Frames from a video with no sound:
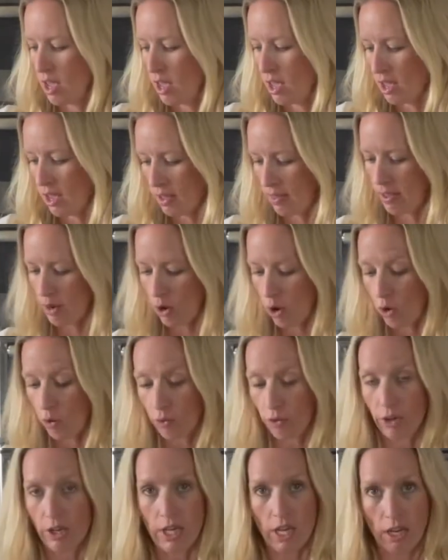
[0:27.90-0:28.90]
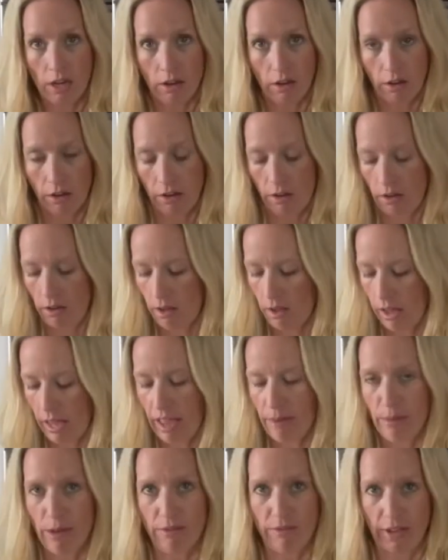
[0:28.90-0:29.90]
And then over here, I
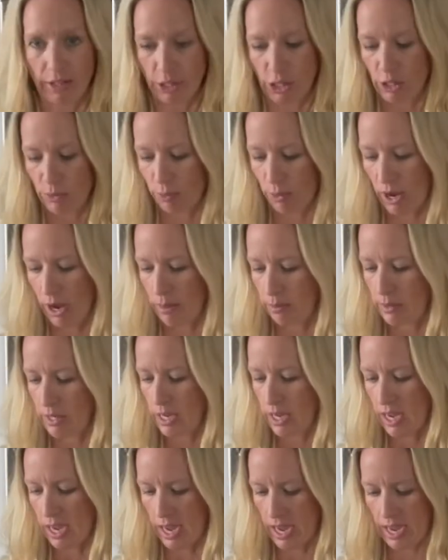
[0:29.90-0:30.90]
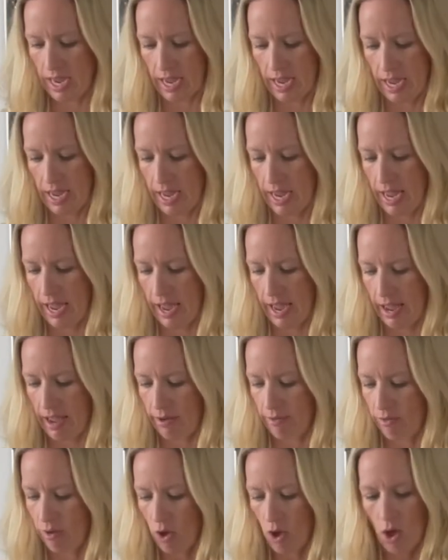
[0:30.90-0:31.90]
have my veggies prepped. I
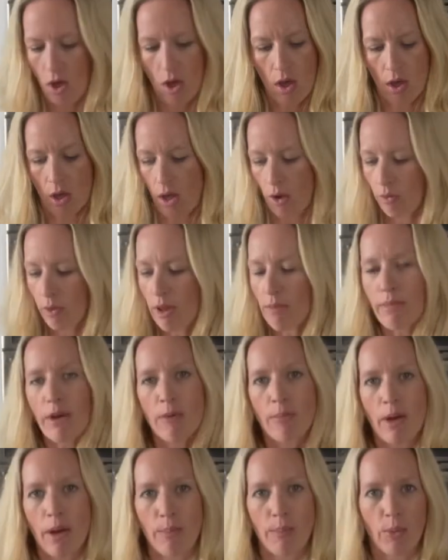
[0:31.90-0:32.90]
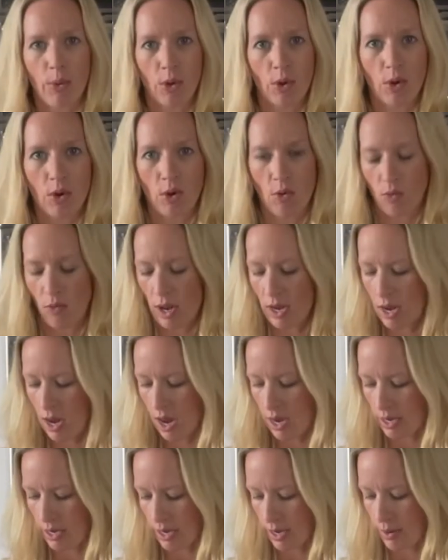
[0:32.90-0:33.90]
have a red bell pepper, red
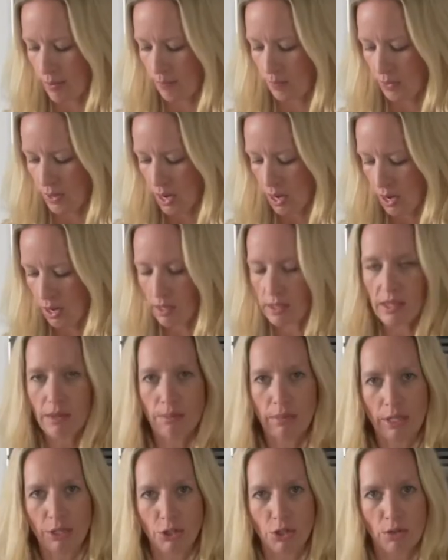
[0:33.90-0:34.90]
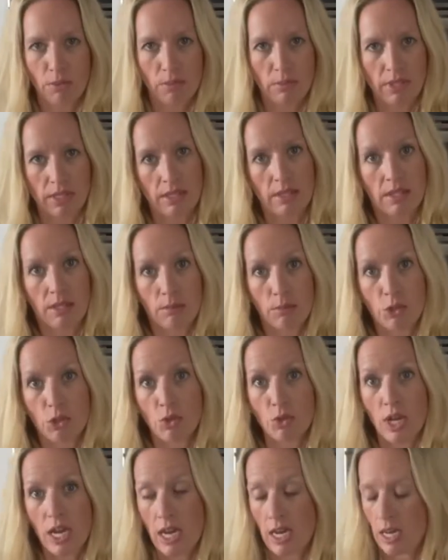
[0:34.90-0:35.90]
onion, some mushrooms, and some
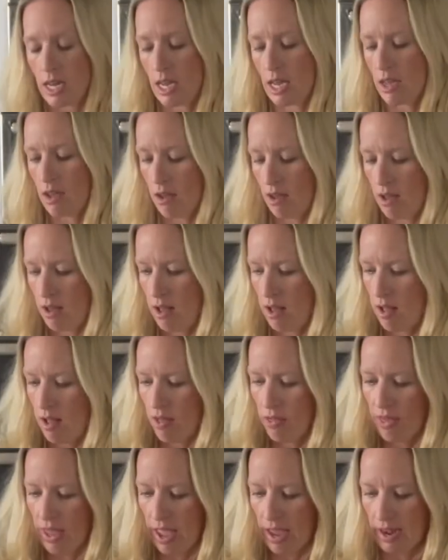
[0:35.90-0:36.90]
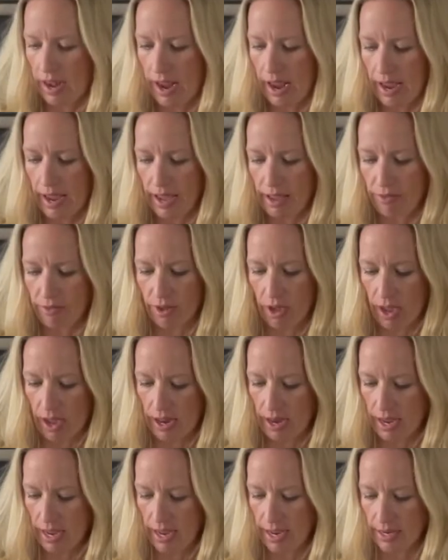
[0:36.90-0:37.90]
zucchini that I have
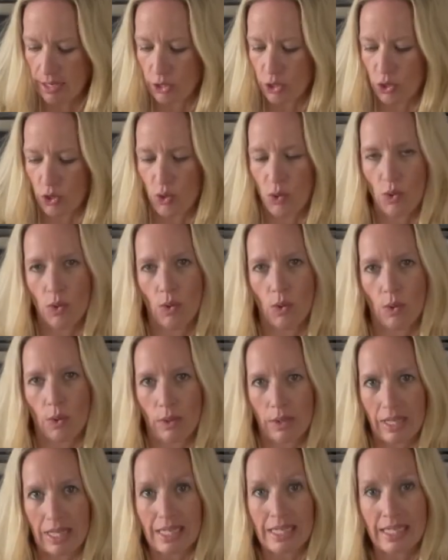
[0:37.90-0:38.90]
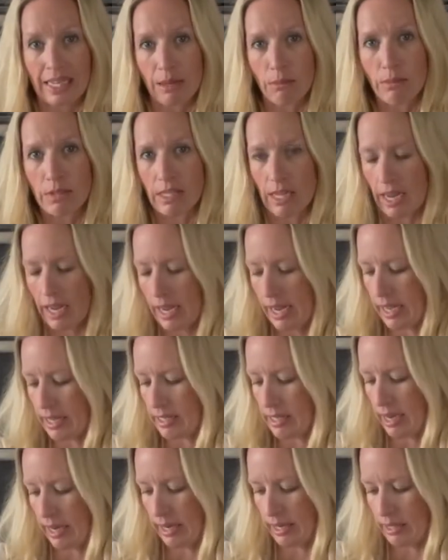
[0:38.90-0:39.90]
cut into the same
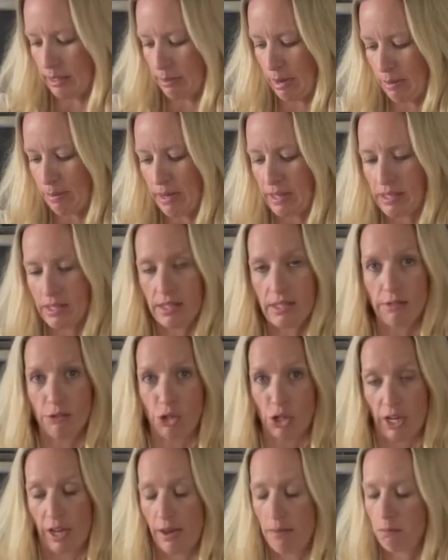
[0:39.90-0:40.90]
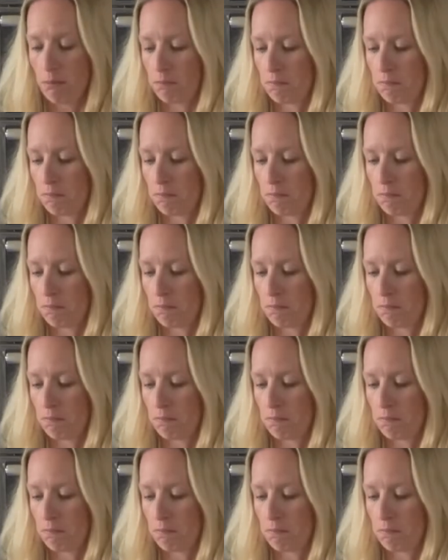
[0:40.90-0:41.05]
size as my pieces of chicken.